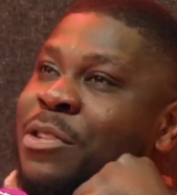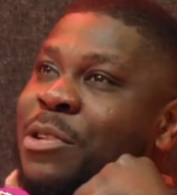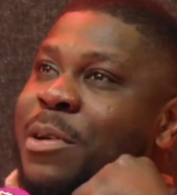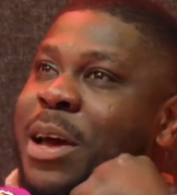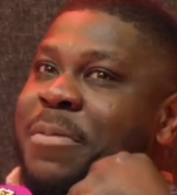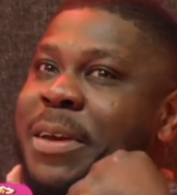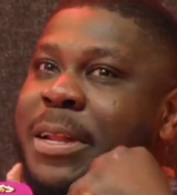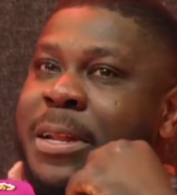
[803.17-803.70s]
Do you
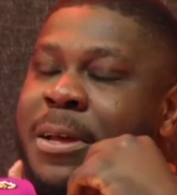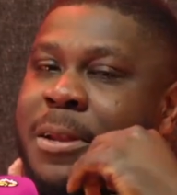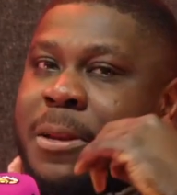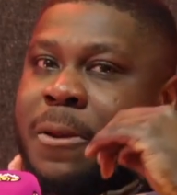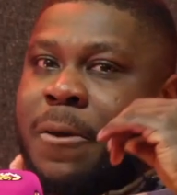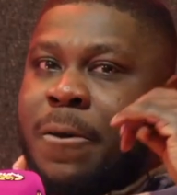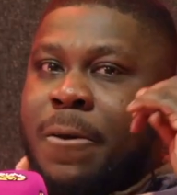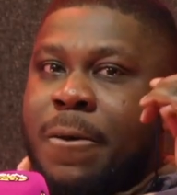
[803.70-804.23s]
know what I mean?
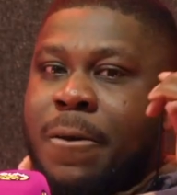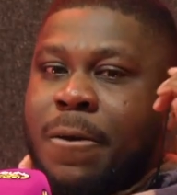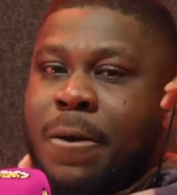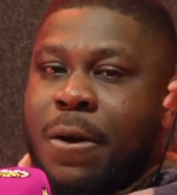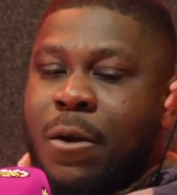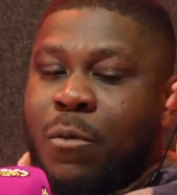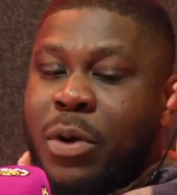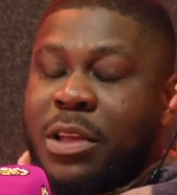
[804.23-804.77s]
And
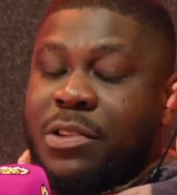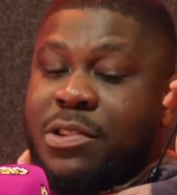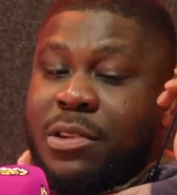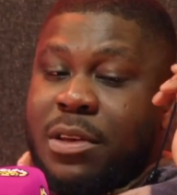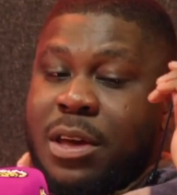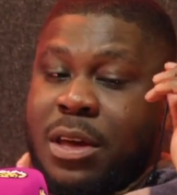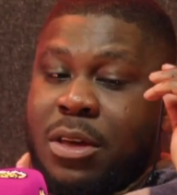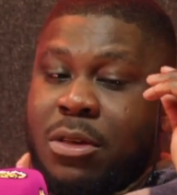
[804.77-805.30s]
which
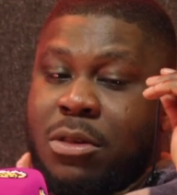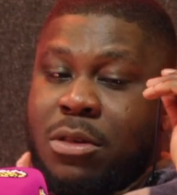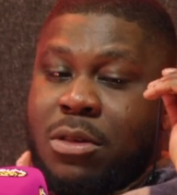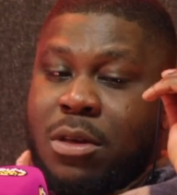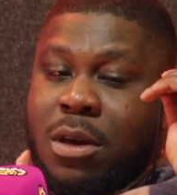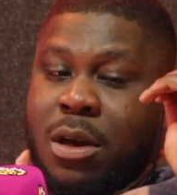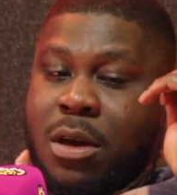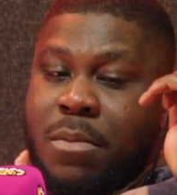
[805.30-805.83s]
is,
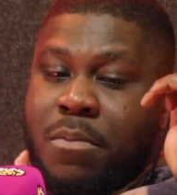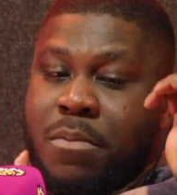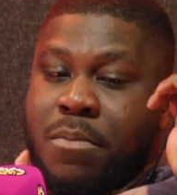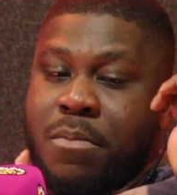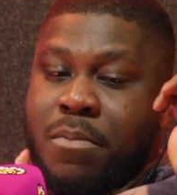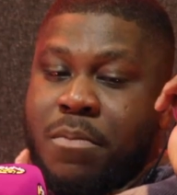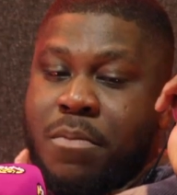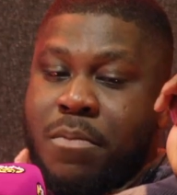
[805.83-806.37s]

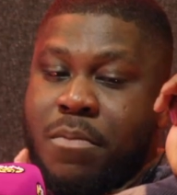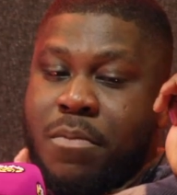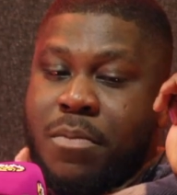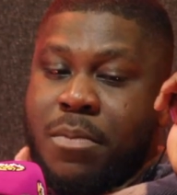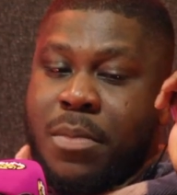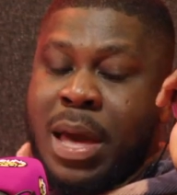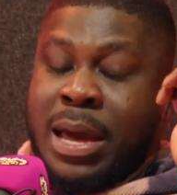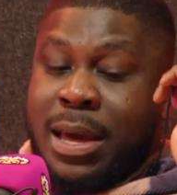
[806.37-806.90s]

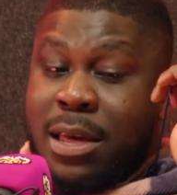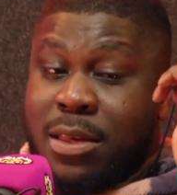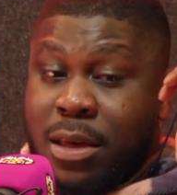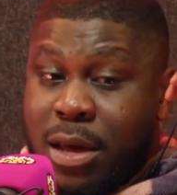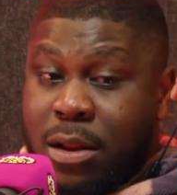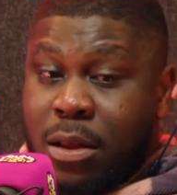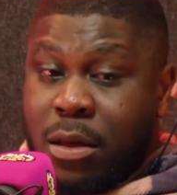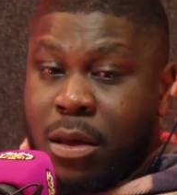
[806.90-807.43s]
I guess,
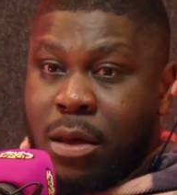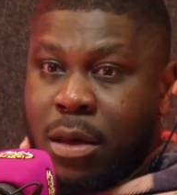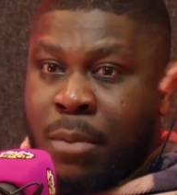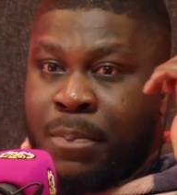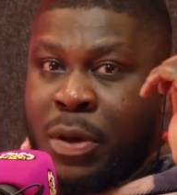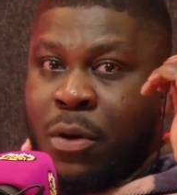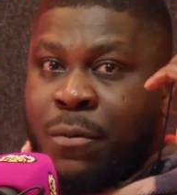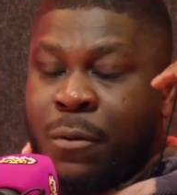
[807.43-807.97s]
again, a
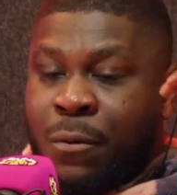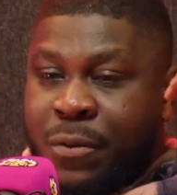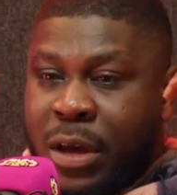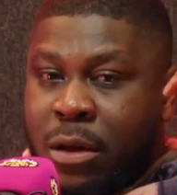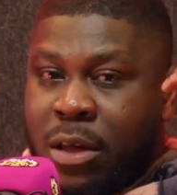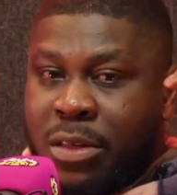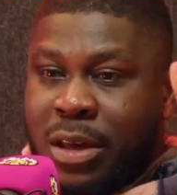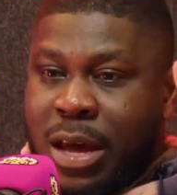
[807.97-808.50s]
beautiful thing
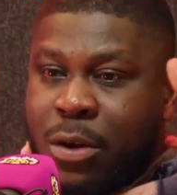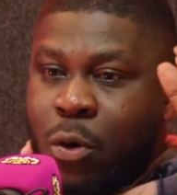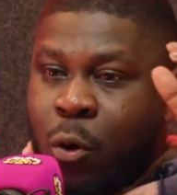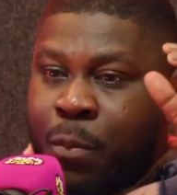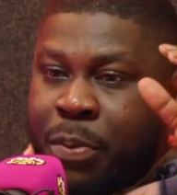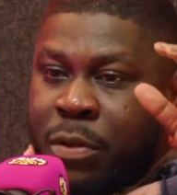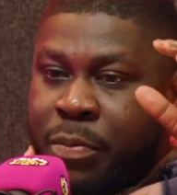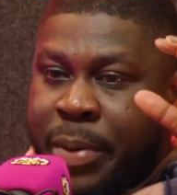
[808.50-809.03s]
because it kind of
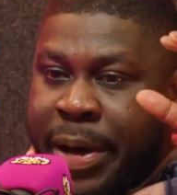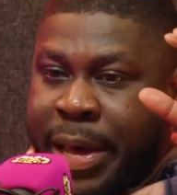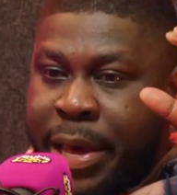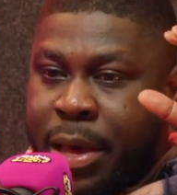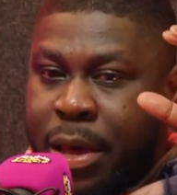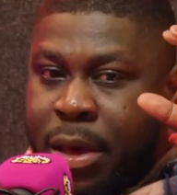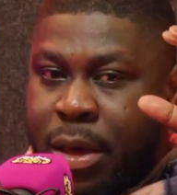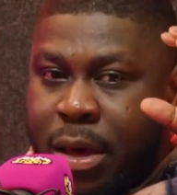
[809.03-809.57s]
opened my
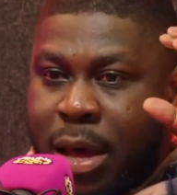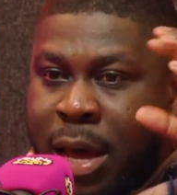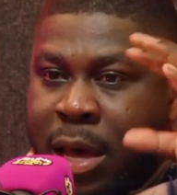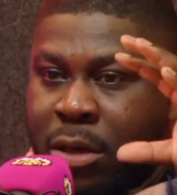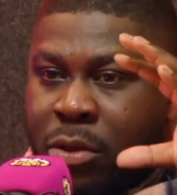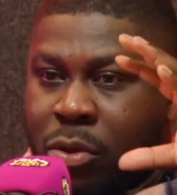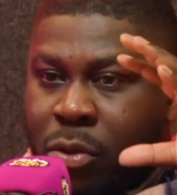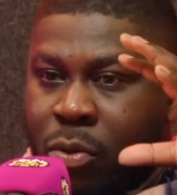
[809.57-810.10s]

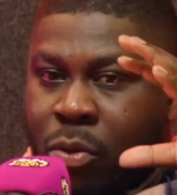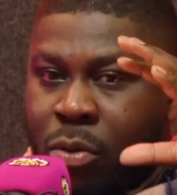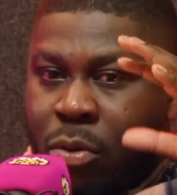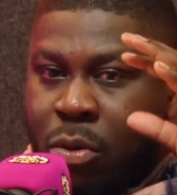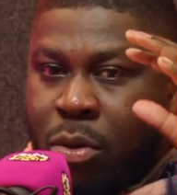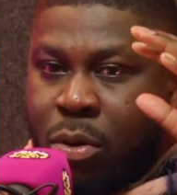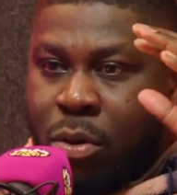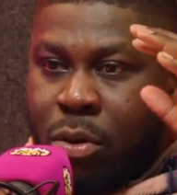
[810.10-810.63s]
eyes to
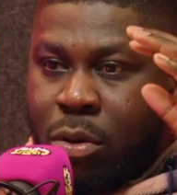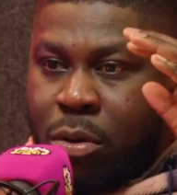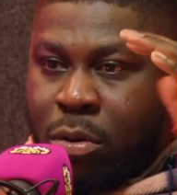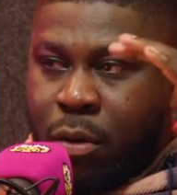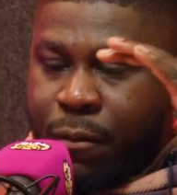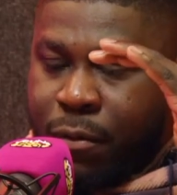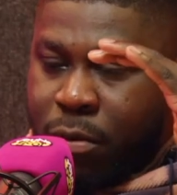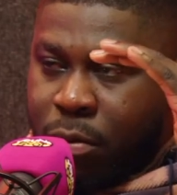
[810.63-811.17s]

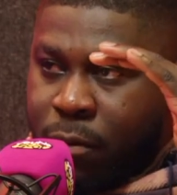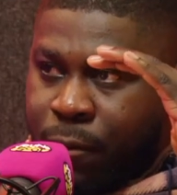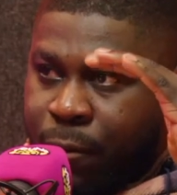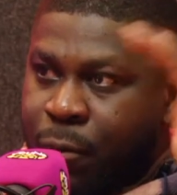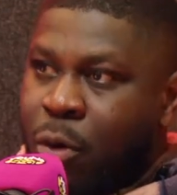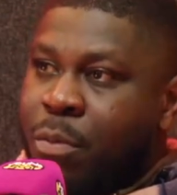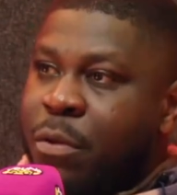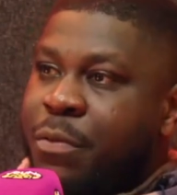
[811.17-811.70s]
different
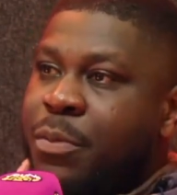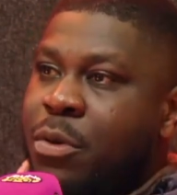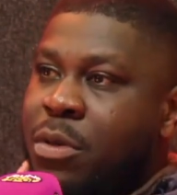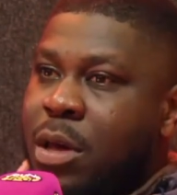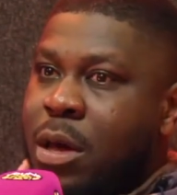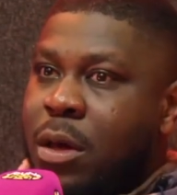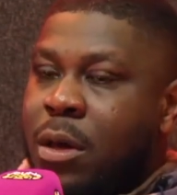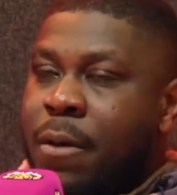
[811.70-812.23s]
form of
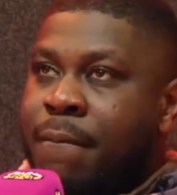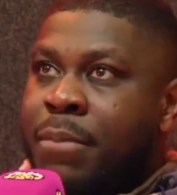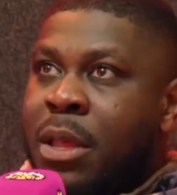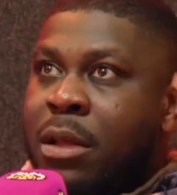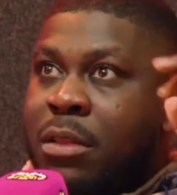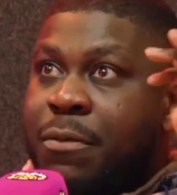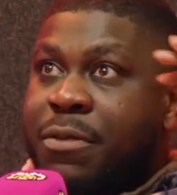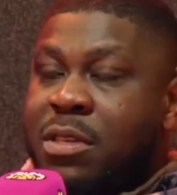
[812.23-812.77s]
music,
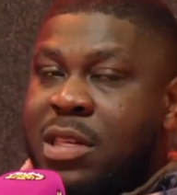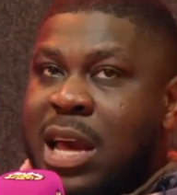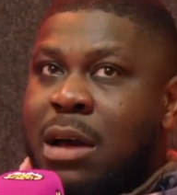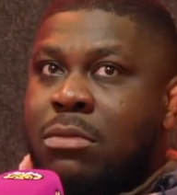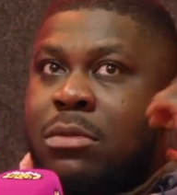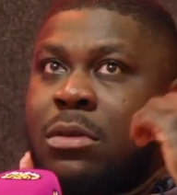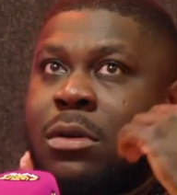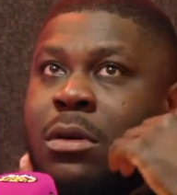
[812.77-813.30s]
different
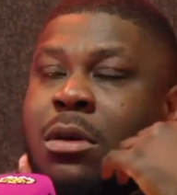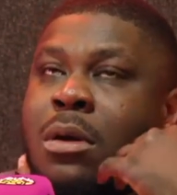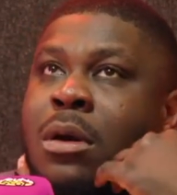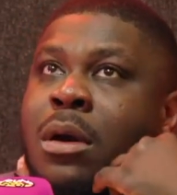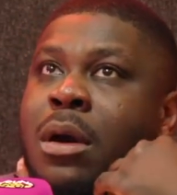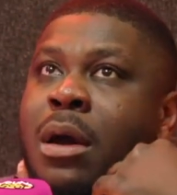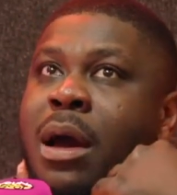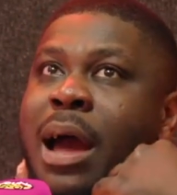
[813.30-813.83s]
sounds.
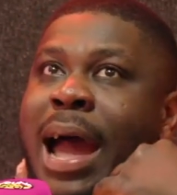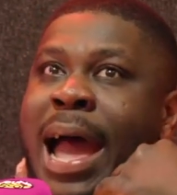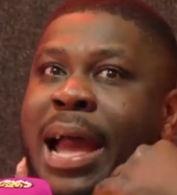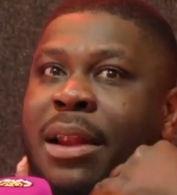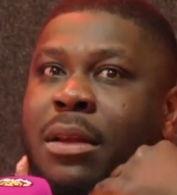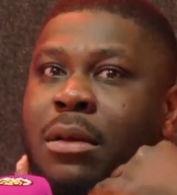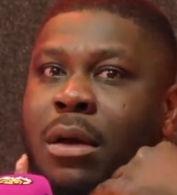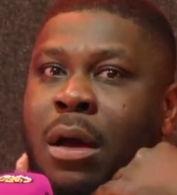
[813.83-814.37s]

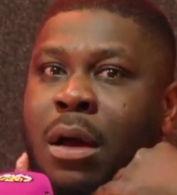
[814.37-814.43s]
And